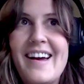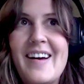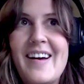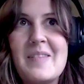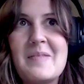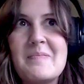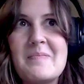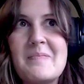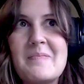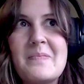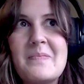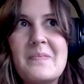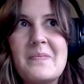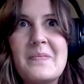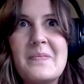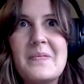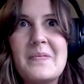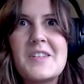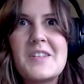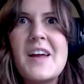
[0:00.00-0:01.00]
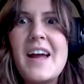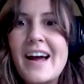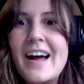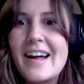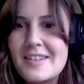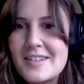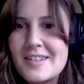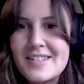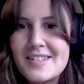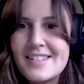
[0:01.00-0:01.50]
um so
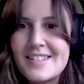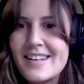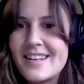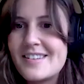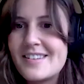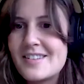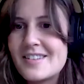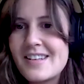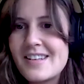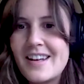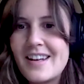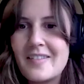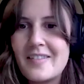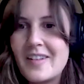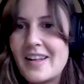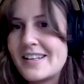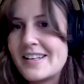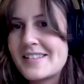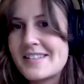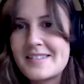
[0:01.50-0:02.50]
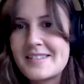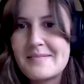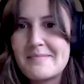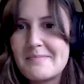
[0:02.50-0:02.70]
yeah it just it just kind of like